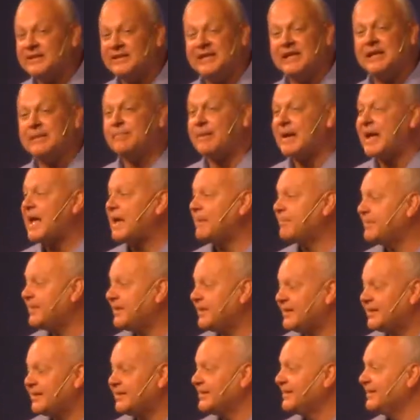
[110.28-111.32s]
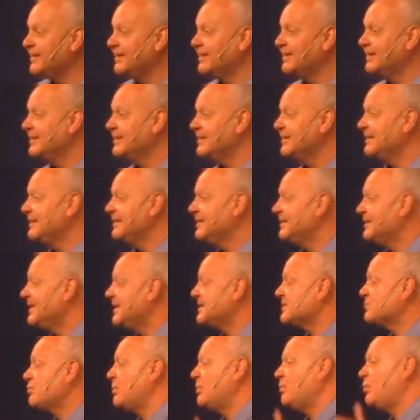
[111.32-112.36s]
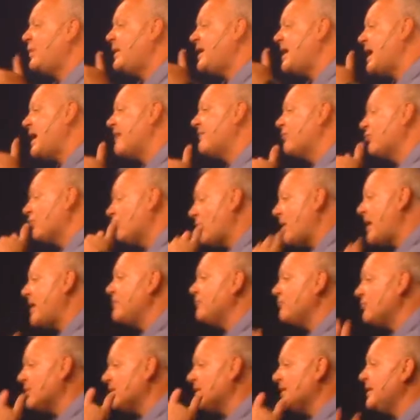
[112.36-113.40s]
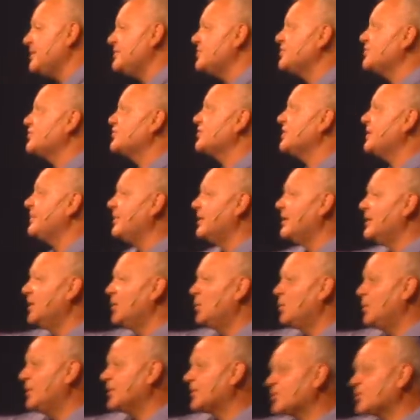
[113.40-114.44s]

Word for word: keep happy is when we have a right relationship with